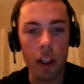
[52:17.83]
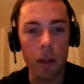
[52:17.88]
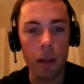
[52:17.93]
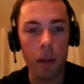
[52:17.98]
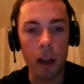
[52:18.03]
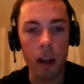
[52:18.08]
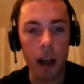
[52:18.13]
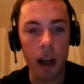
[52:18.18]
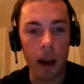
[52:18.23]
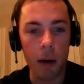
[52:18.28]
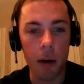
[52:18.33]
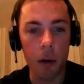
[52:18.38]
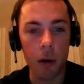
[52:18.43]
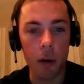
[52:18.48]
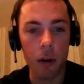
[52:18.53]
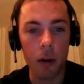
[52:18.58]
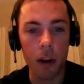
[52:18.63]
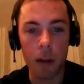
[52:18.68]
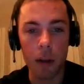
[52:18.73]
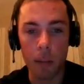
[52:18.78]
him and
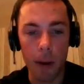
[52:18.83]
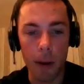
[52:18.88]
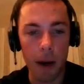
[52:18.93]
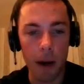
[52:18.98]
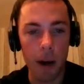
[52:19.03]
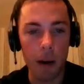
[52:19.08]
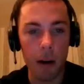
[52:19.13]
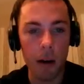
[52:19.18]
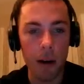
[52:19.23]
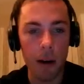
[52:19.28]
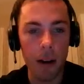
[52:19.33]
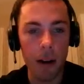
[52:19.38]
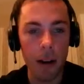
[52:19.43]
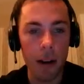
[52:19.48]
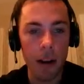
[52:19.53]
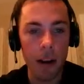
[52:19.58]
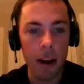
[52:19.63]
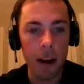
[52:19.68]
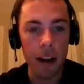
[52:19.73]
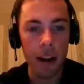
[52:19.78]
Aaron and Pear
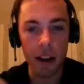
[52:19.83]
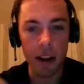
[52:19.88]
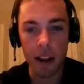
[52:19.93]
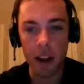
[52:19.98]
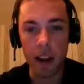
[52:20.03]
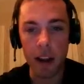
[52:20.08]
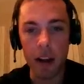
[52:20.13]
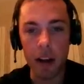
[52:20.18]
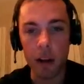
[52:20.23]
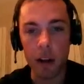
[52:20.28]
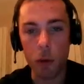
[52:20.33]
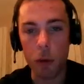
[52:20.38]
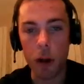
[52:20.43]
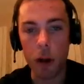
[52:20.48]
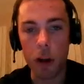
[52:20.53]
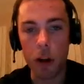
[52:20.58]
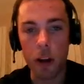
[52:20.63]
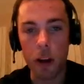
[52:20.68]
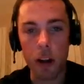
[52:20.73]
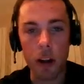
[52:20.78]
and Ian as
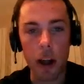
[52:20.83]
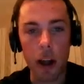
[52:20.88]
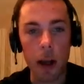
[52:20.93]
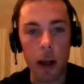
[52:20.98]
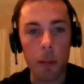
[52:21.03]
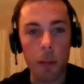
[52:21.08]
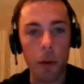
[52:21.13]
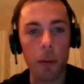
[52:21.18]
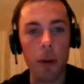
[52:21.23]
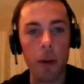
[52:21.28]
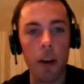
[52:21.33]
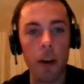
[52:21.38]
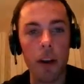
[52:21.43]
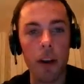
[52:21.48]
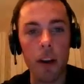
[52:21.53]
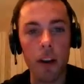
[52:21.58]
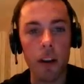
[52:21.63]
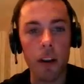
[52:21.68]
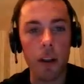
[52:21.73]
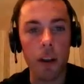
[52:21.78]
well. Ian
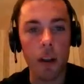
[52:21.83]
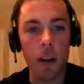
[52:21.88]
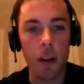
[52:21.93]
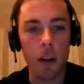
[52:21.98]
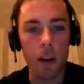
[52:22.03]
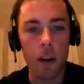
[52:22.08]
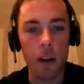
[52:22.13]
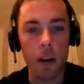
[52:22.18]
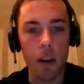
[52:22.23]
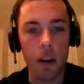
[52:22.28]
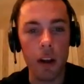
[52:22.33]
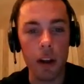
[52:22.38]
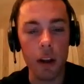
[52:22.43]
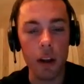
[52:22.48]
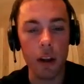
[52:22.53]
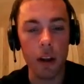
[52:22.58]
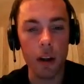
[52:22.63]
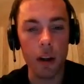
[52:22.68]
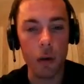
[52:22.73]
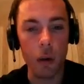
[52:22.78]
Appleby is
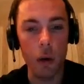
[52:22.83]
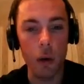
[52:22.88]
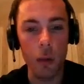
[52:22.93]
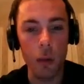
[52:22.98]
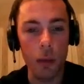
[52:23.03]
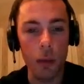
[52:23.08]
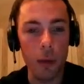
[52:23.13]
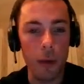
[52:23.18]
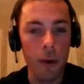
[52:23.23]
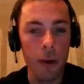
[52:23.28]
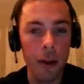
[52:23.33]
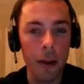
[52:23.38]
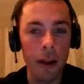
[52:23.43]
in that group.